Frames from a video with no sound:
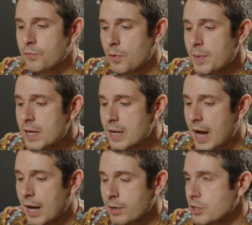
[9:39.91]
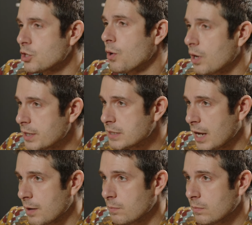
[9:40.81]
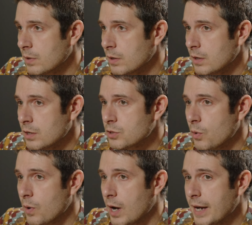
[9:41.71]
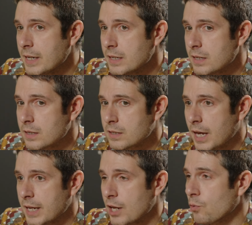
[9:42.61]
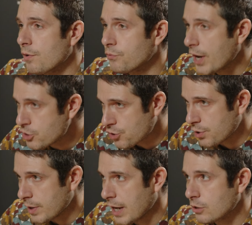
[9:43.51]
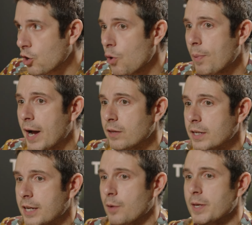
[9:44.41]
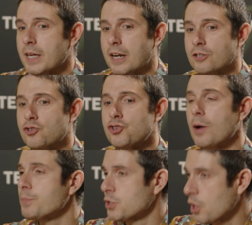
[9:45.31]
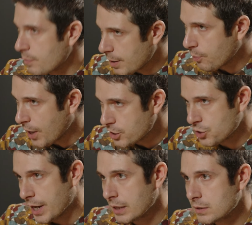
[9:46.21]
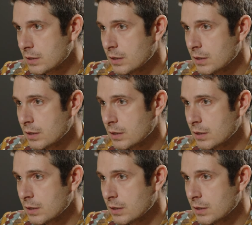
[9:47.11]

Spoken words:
for me, I don't get to code all the time. So I need to kind of get a refresher, and Copilot can help me kind of jumpstart my project